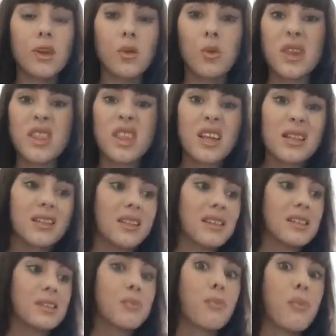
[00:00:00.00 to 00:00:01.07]
We think that
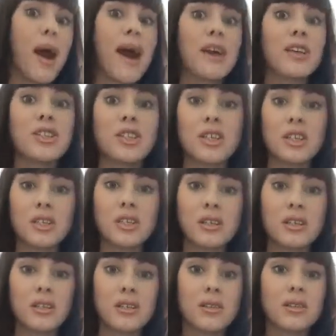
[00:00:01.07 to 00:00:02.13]
it's
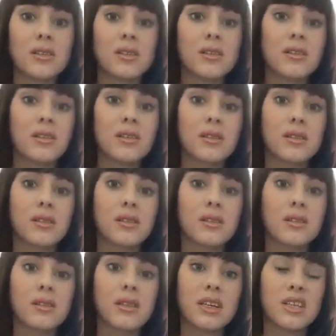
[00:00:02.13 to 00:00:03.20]
passion.
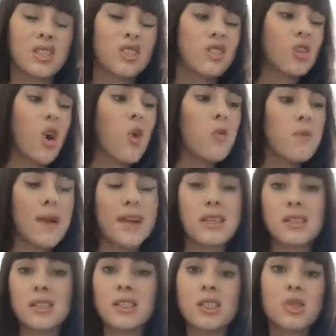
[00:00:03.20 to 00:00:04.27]
It's
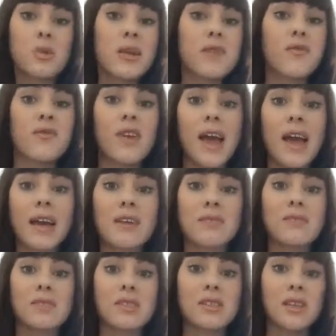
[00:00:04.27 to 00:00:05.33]
soulmates, it's twin
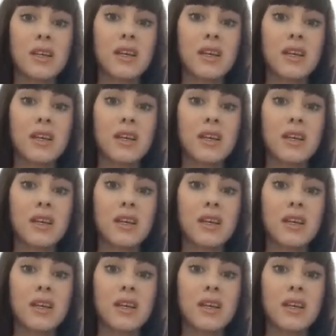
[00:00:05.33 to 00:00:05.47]
flames.